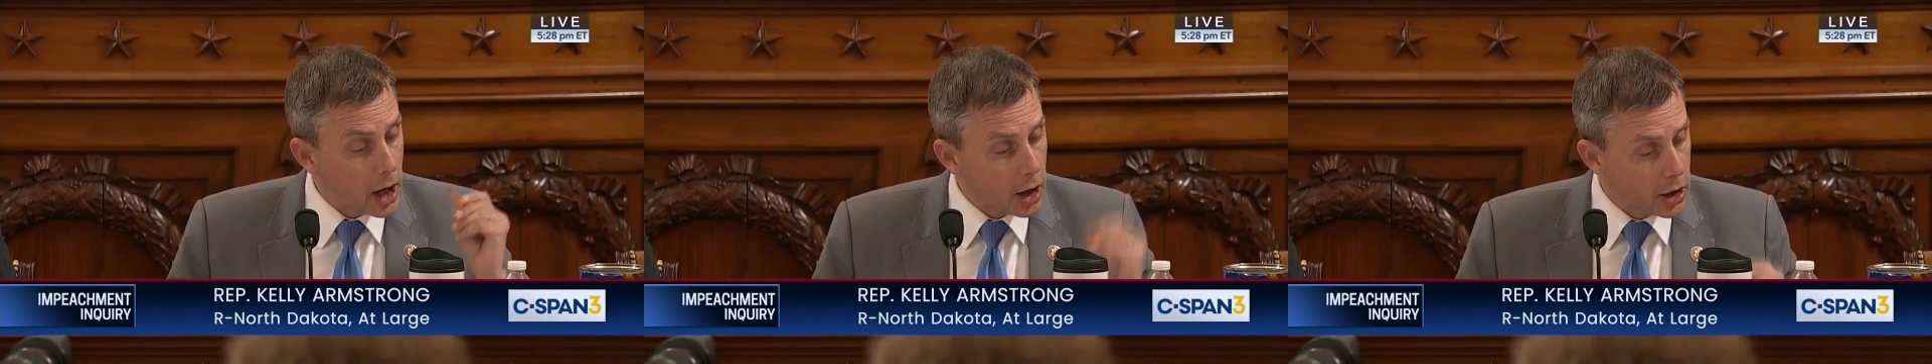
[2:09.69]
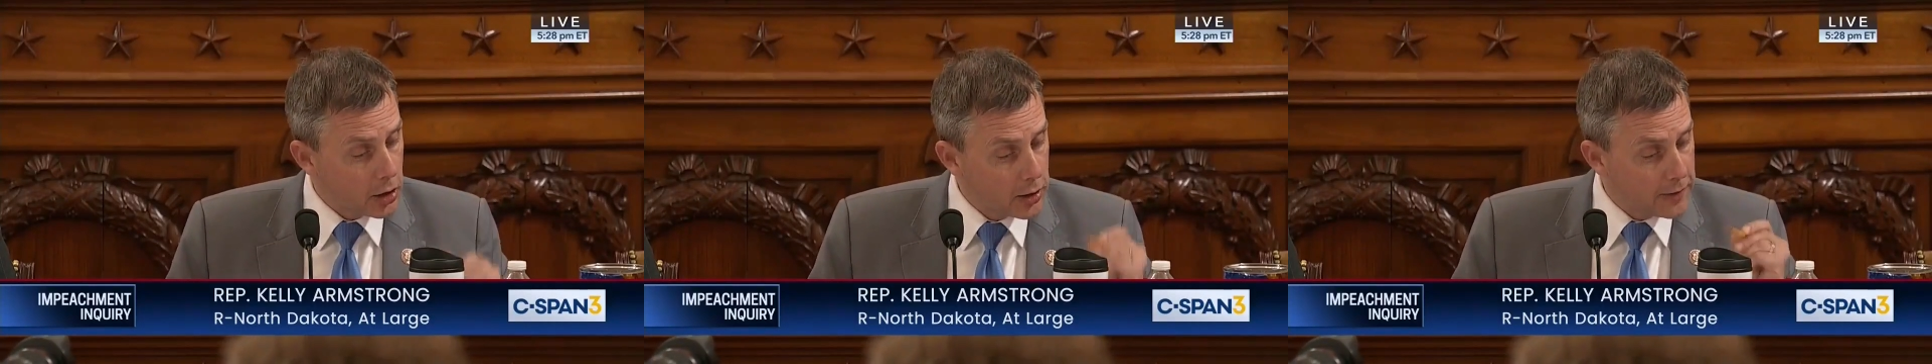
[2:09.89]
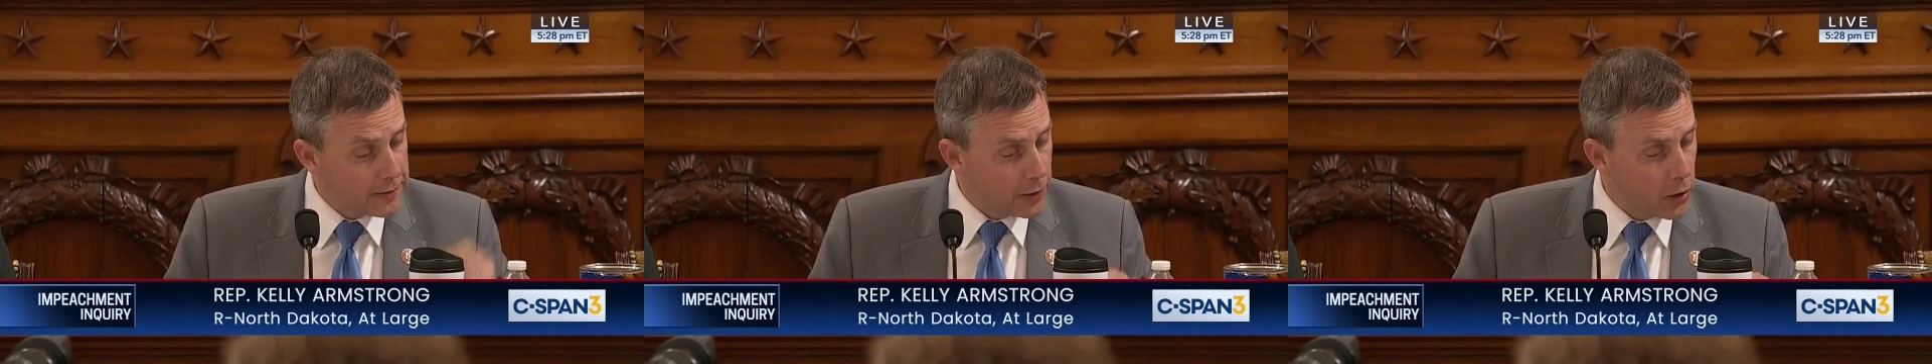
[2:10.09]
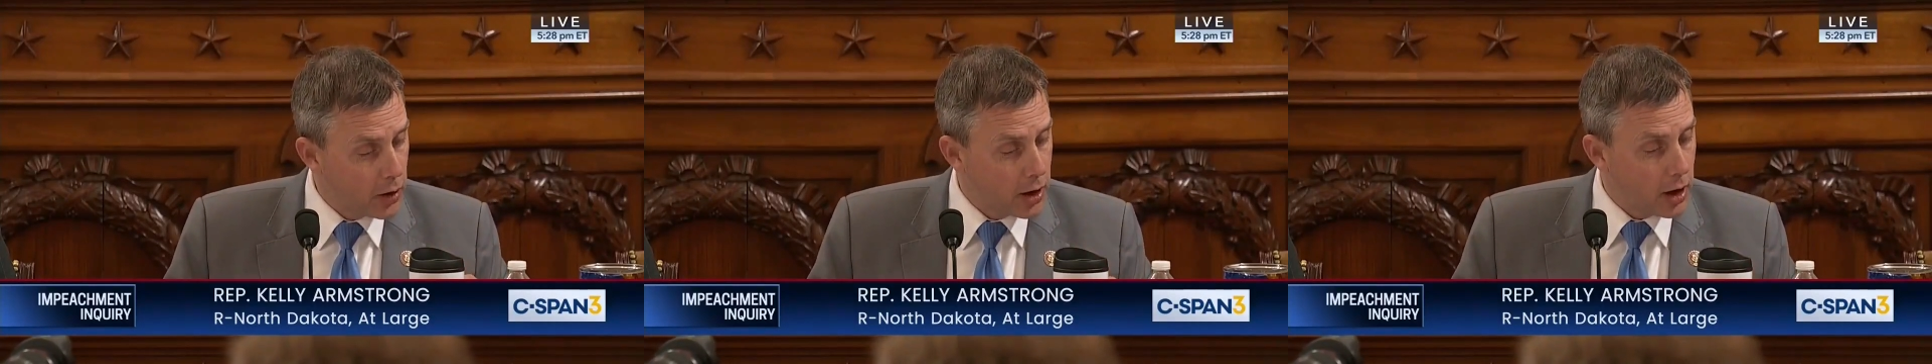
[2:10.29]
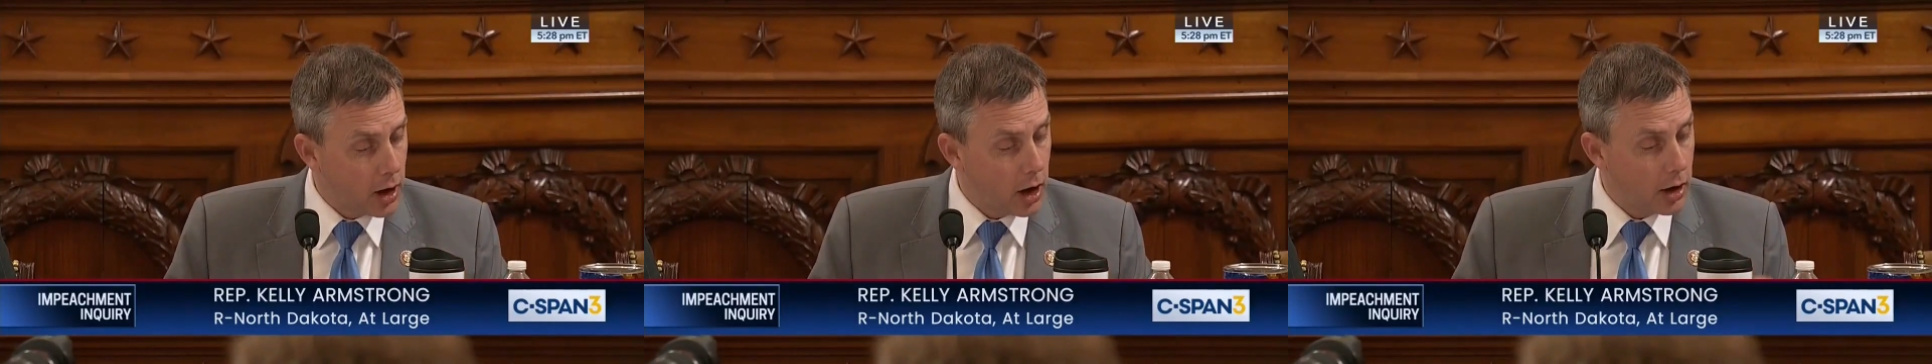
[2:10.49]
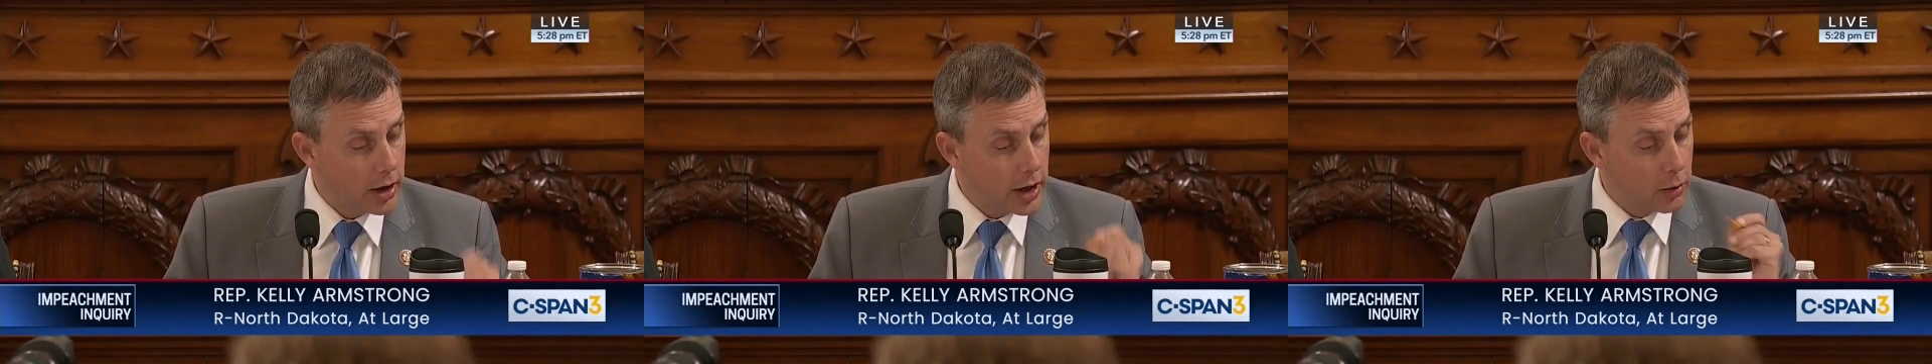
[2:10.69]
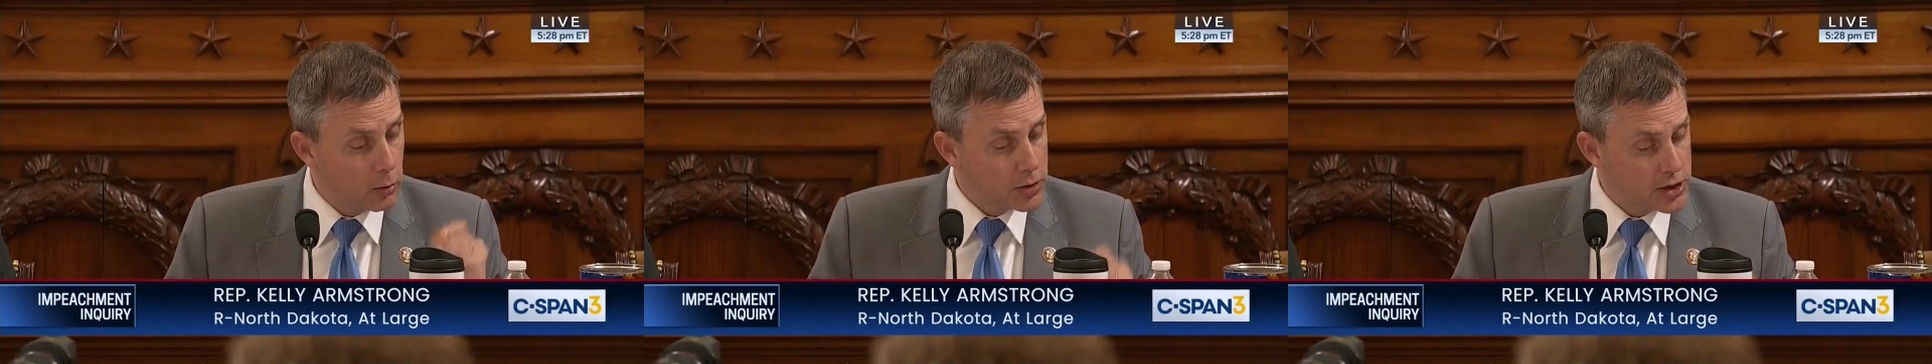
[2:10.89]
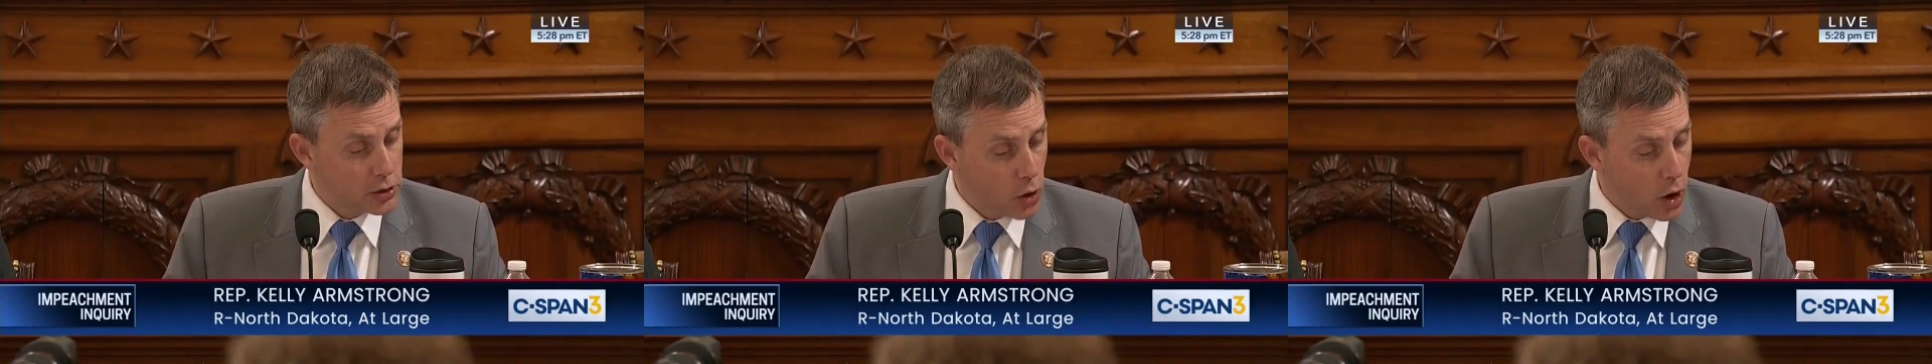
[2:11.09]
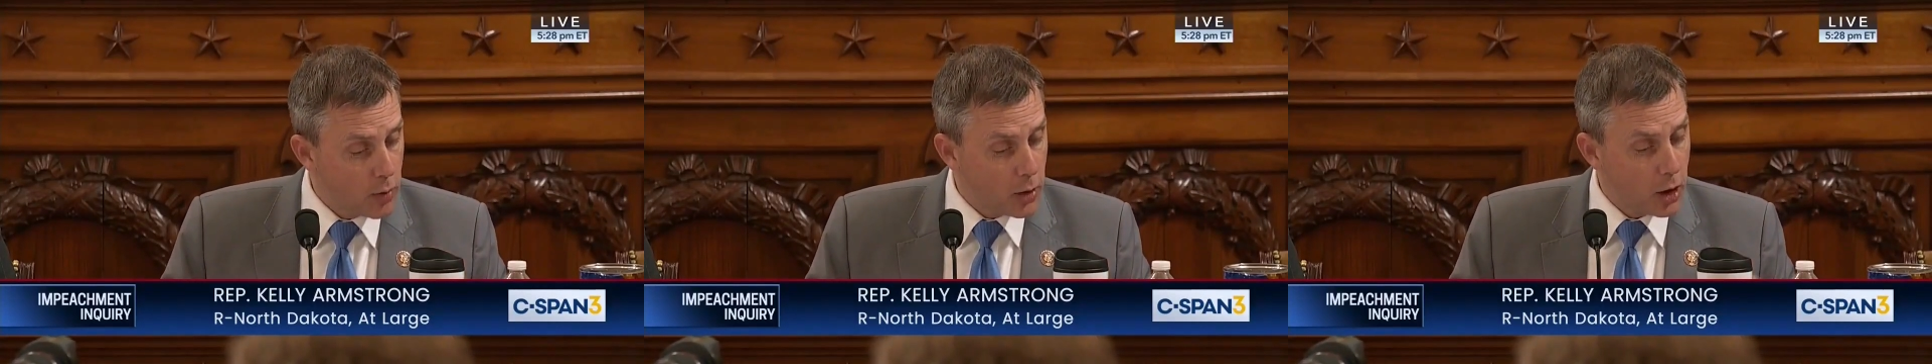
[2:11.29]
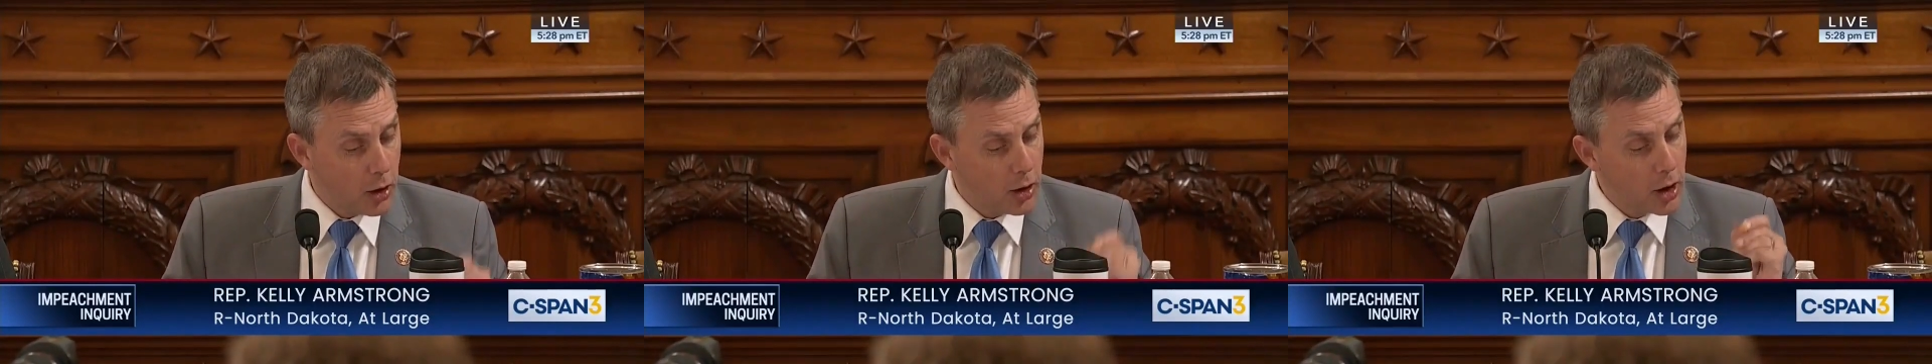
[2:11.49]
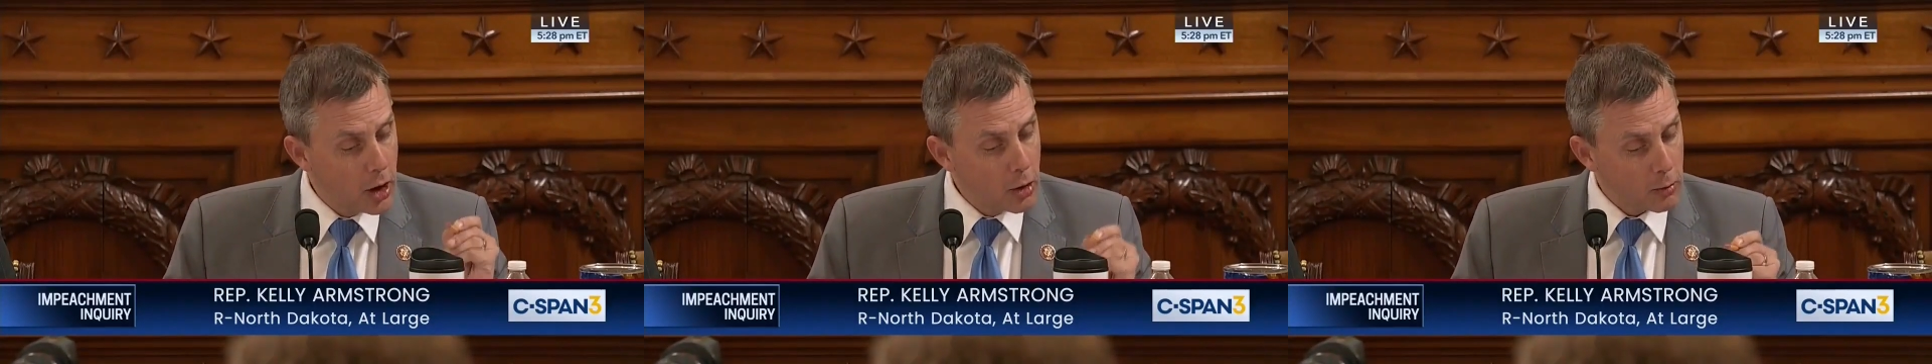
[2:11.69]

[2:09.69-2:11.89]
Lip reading: a good phone call. It was normal.